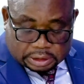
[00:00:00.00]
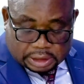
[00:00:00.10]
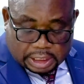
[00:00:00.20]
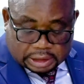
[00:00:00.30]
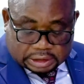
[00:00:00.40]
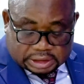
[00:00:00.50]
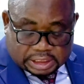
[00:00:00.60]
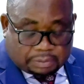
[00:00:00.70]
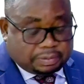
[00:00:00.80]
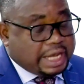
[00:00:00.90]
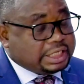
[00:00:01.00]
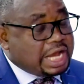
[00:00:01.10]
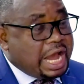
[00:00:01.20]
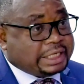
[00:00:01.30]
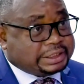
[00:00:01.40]
And in applied
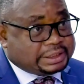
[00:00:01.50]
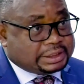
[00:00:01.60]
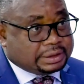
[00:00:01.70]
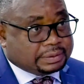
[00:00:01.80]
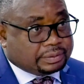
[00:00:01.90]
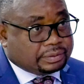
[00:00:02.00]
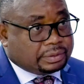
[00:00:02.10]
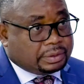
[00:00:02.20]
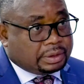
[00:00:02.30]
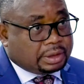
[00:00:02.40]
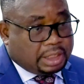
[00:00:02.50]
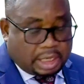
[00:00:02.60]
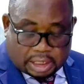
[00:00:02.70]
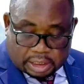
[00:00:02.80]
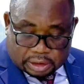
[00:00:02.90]
arts,
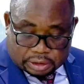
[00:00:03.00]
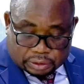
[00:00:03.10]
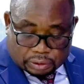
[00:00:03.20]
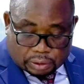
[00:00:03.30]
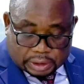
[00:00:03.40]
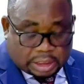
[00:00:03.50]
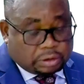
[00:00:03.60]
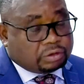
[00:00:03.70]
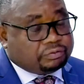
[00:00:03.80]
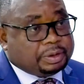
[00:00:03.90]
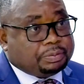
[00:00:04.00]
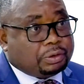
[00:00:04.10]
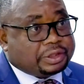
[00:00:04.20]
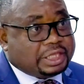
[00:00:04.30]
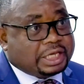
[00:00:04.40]
a lot of
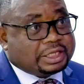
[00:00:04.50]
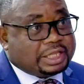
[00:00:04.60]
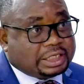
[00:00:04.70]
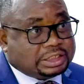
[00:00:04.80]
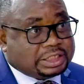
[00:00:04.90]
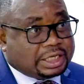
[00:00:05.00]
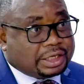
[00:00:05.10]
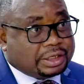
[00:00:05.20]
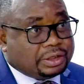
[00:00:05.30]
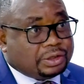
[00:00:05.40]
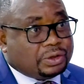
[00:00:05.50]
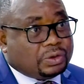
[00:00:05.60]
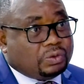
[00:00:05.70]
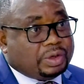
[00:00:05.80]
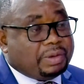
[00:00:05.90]
people think that
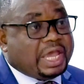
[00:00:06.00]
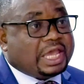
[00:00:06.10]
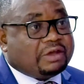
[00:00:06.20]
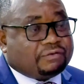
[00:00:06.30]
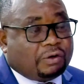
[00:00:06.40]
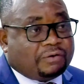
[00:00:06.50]
we may have